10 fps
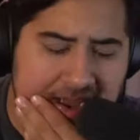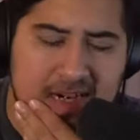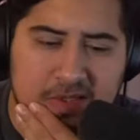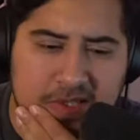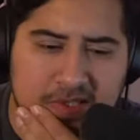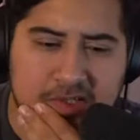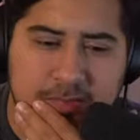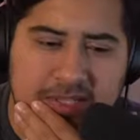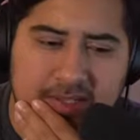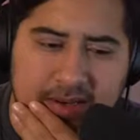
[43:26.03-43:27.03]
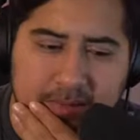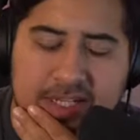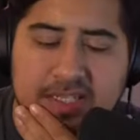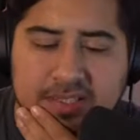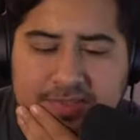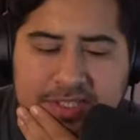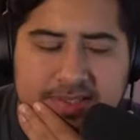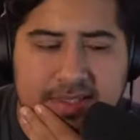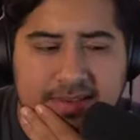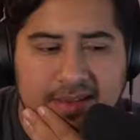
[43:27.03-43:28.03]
I don't think she'll be in there, because if she's in